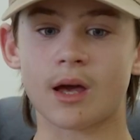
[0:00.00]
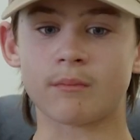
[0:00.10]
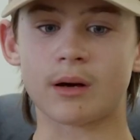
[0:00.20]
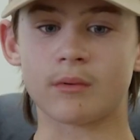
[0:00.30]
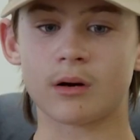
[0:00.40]

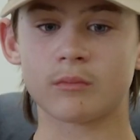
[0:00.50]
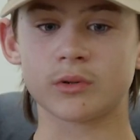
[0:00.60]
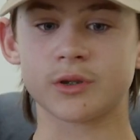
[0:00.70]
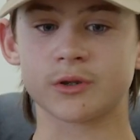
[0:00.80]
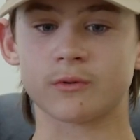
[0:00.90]
and my mom
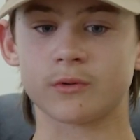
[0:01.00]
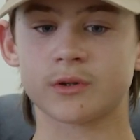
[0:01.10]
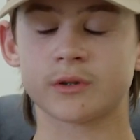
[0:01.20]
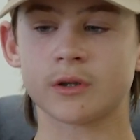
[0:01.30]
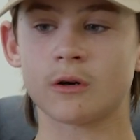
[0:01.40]
was just
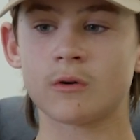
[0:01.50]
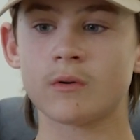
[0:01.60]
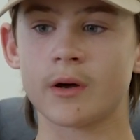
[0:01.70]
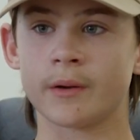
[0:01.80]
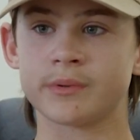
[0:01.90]

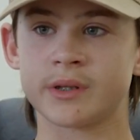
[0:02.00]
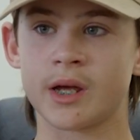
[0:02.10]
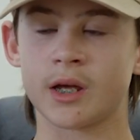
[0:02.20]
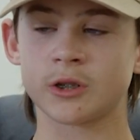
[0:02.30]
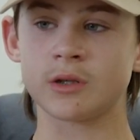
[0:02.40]
so
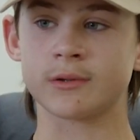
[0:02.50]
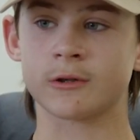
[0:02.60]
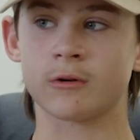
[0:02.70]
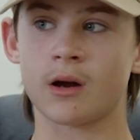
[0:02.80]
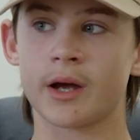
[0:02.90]
upset. She was
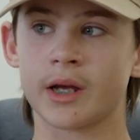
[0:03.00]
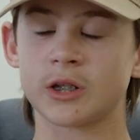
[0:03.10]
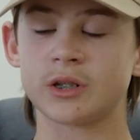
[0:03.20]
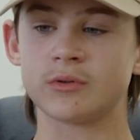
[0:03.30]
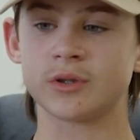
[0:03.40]
crying,
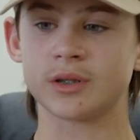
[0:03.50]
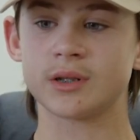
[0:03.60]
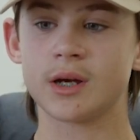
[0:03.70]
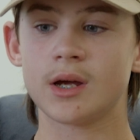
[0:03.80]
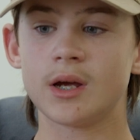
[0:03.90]
and she
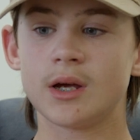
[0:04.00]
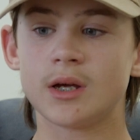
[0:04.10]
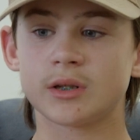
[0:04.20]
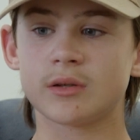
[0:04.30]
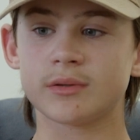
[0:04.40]

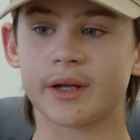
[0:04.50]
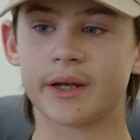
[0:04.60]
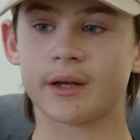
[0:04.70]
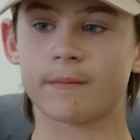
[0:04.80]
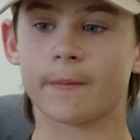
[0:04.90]
was
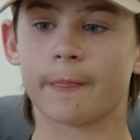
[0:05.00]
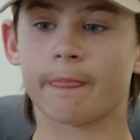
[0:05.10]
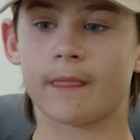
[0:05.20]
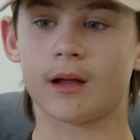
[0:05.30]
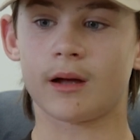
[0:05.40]
like,
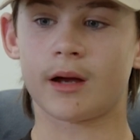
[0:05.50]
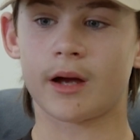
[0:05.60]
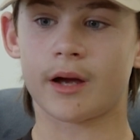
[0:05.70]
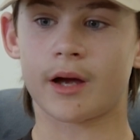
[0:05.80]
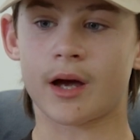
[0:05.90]

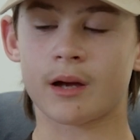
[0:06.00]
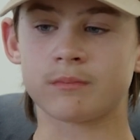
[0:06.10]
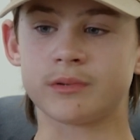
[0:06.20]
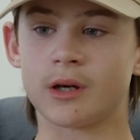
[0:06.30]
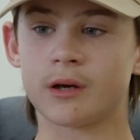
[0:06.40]

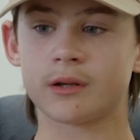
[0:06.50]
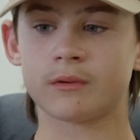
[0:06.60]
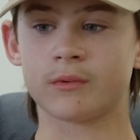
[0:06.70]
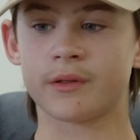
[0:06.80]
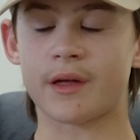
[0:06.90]
I'm
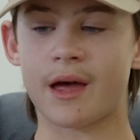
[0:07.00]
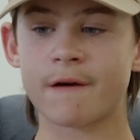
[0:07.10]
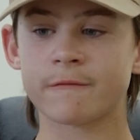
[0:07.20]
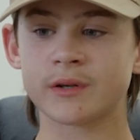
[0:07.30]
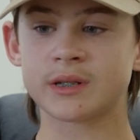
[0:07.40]
done with
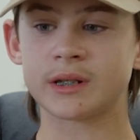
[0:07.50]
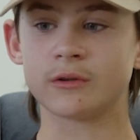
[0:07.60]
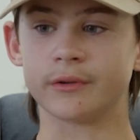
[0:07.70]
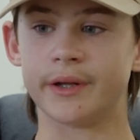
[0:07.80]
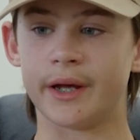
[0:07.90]
every
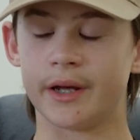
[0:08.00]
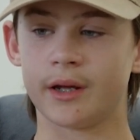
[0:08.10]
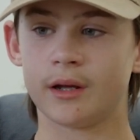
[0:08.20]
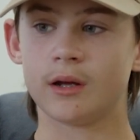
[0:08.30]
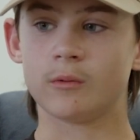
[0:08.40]
single
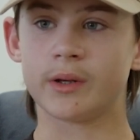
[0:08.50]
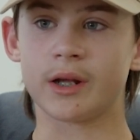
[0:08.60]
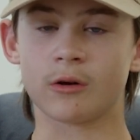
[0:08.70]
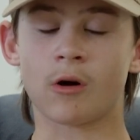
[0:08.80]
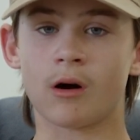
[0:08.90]
day. We
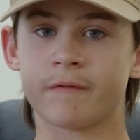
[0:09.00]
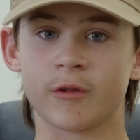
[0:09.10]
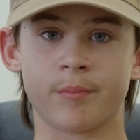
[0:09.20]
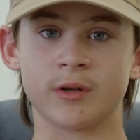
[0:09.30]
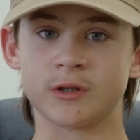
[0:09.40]
get a call
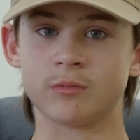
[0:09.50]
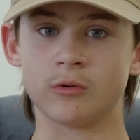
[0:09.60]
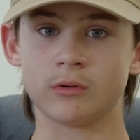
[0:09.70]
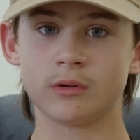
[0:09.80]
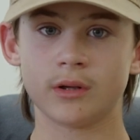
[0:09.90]
from the
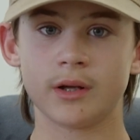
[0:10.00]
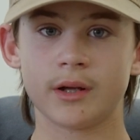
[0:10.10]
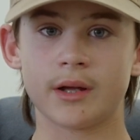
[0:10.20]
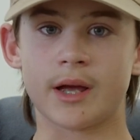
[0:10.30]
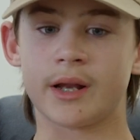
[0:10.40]
principal,
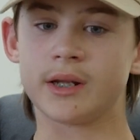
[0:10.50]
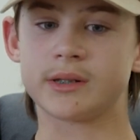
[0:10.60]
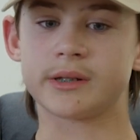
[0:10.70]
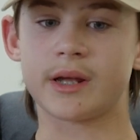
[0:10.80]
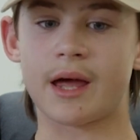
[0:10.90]
and
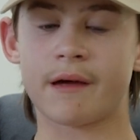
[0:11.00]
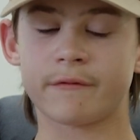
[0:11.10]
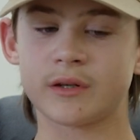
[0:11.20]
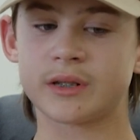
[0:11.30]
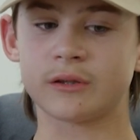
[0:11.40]
it's
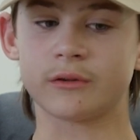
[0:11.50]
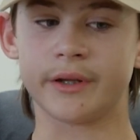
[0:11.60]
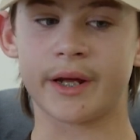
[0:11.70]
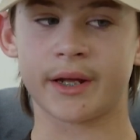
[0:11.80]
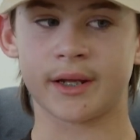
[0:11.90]
every single
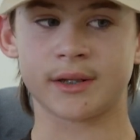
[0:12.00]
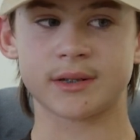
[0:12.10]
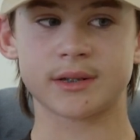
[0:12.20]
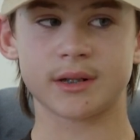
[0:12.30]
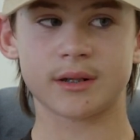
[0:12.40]
day,
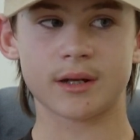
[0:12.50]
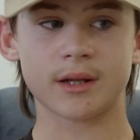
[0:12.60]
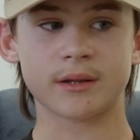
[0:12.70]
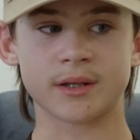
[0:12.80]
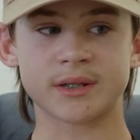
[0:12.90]
it's
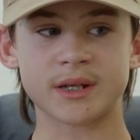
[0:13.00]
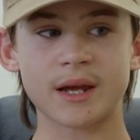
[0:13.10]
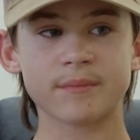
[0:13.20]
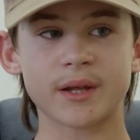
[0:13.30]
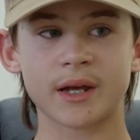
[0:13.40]
the
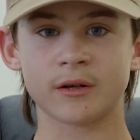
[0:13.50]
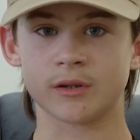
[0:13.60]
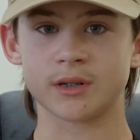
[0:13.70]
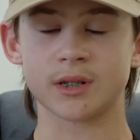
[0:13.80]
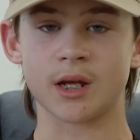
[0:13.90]
same thing or
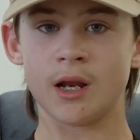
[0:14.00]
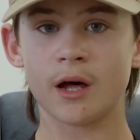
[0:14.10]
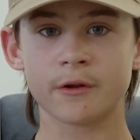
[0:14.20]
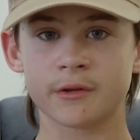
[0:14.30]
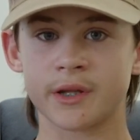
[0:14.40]
it's another